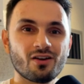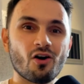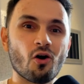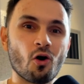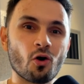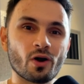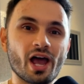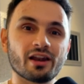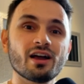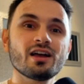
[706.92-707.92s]
All
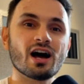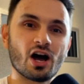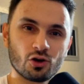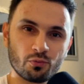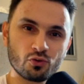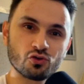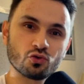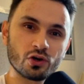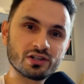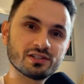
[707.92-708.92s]
right. I hope you
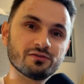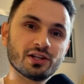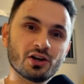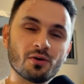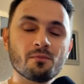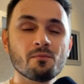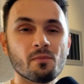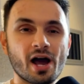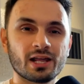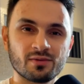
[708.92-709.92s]
enjoyed this video.
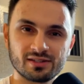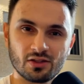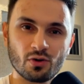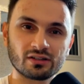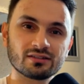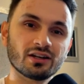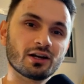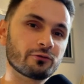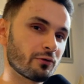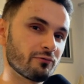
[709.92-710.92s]
My name is Eduard
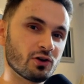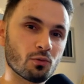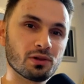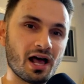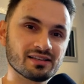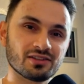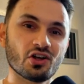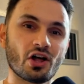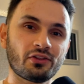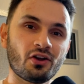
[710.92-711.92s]
Stinga from videoplasty
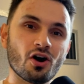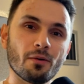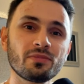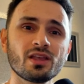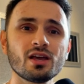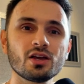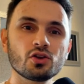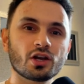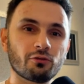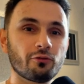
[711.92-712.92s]
dot com. You
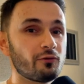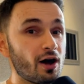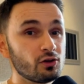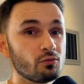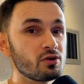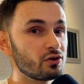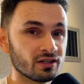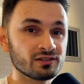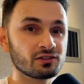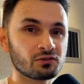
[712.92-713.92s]
can follow me on
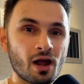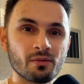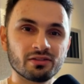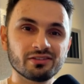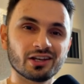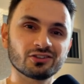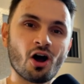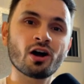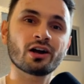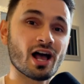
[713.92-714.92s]
Instagram and
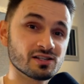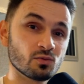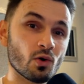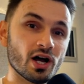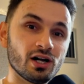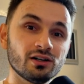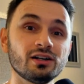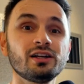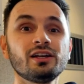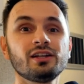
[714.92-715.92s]
TikTok as well
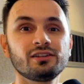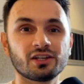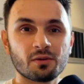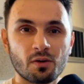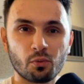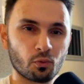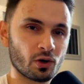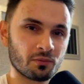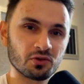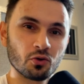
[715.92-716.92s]
to keep up with what
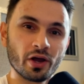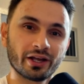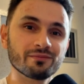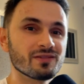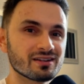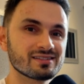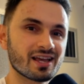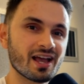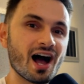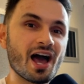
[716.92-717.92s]
I'm doing and say
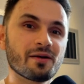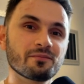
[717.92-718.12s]
hi.